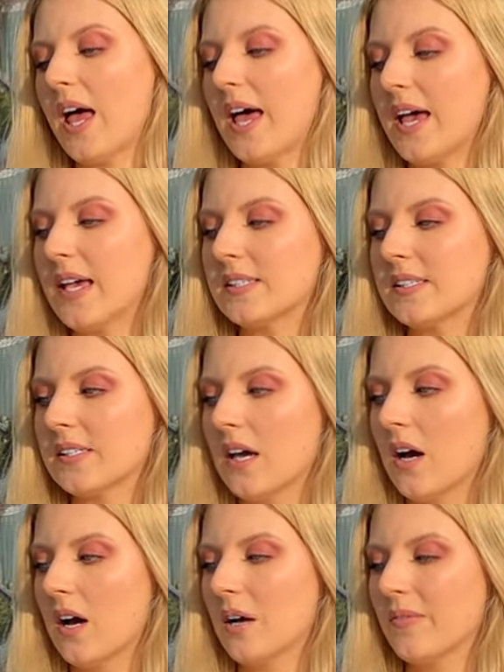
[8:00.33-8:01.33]
as
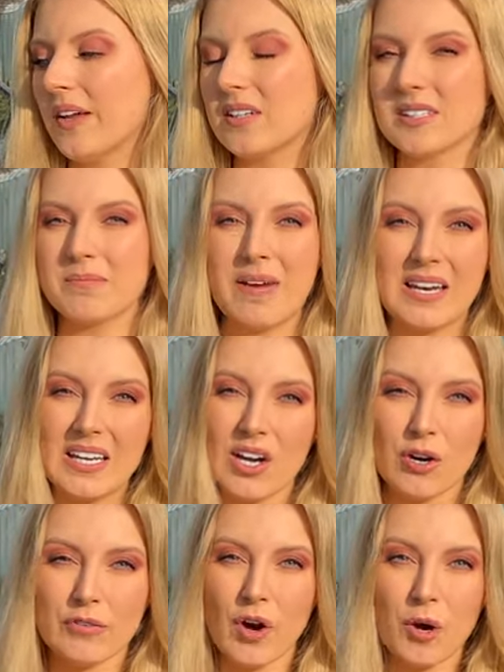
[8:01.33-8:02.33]
uh, there is many
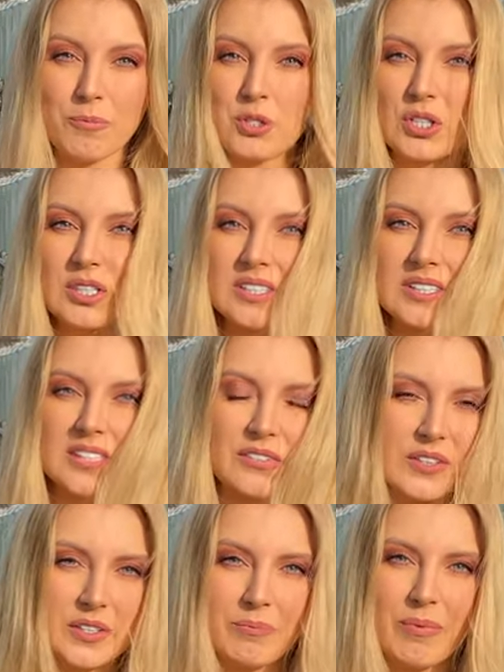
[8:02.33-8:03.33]
of options,
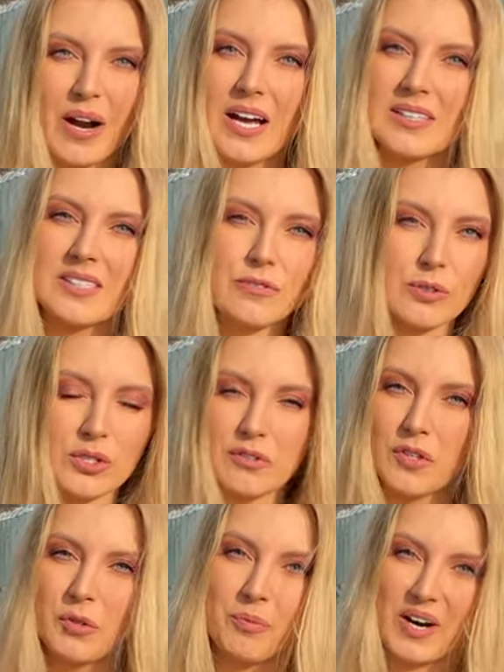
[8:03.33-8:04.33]
different brands for
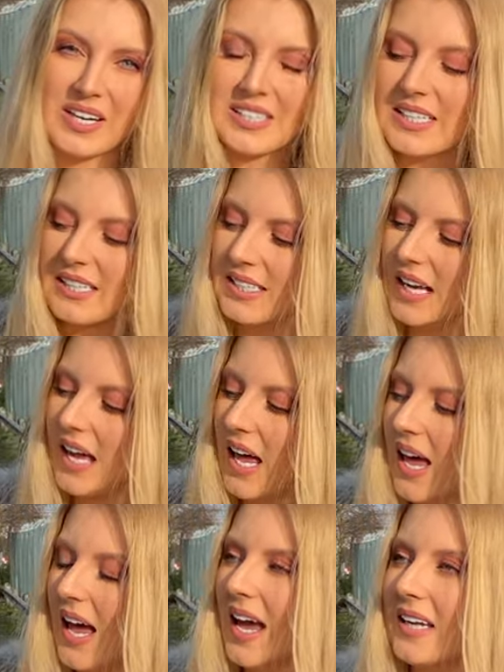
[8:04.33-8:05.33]
different prices.
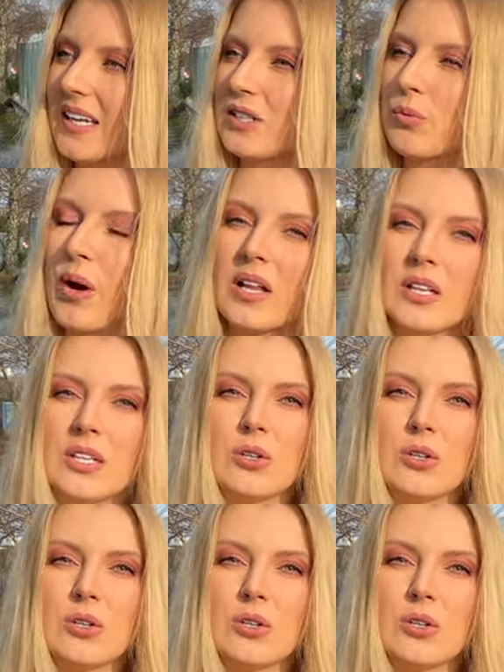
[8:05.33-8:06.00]
And as well, you